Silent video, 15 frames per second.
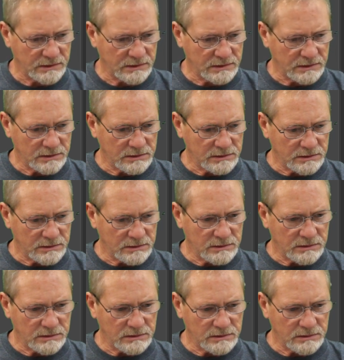
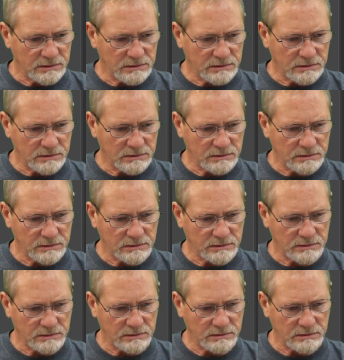
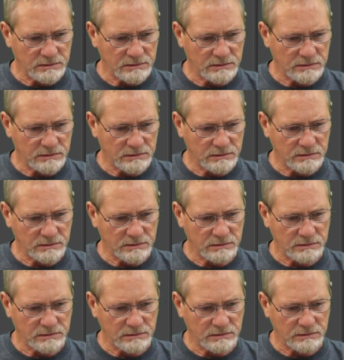
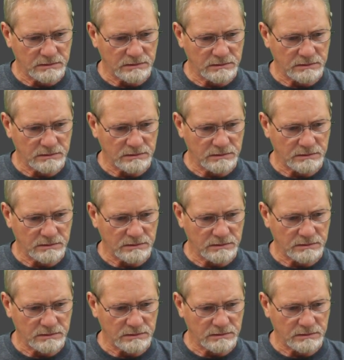
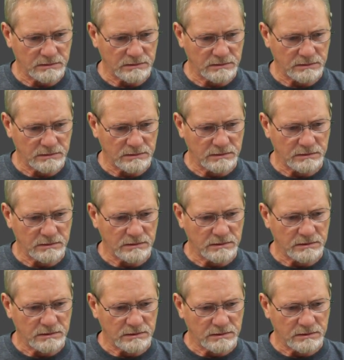[no speech]